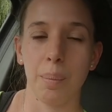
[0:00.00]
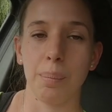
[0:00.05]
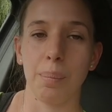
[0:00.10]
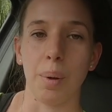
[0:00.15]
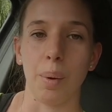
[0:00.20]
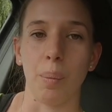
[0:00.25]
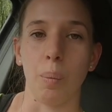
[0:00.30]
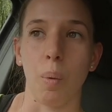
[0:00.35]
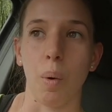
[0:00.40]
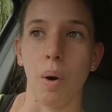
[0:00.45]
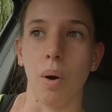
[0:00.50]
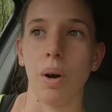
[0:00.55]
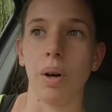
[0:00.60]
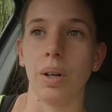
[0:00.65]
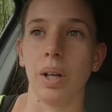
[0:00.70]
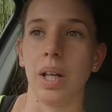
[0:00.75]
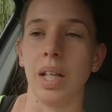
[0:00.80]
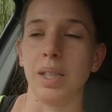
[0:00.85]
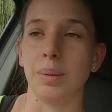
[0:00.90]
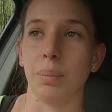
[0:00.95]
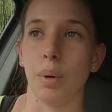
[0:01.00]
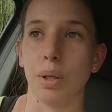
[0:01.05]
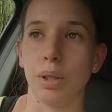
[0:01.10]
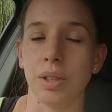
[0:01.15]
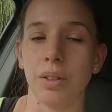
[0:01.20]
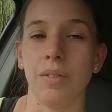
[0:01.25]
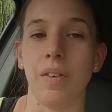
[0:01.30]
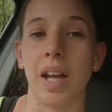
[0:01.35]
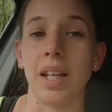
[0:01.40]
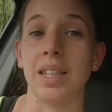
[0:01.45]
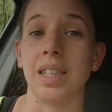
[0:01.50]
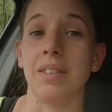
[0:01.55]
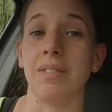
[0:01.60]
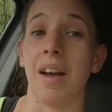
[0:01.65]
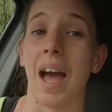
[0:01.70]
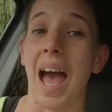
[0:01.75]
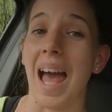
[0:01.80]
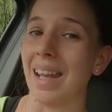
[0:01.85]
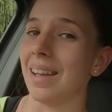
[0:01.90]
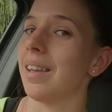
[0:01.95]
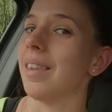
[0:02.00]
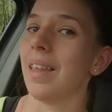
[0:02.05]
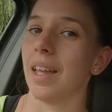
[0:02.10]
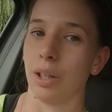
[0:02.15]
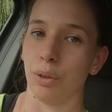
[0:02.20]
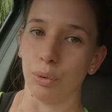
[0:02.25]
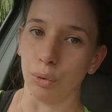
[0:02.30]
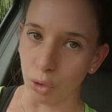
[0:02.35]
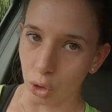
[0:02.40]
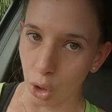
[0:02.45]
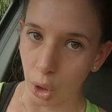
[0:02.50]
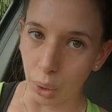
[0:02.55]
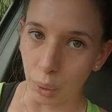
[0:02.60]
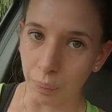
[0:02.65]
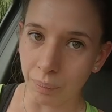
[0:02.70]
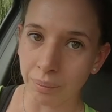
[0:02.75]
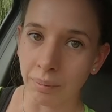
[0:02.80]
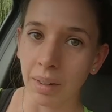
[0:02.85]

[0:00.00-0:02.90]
but what is most effective and that you'll do,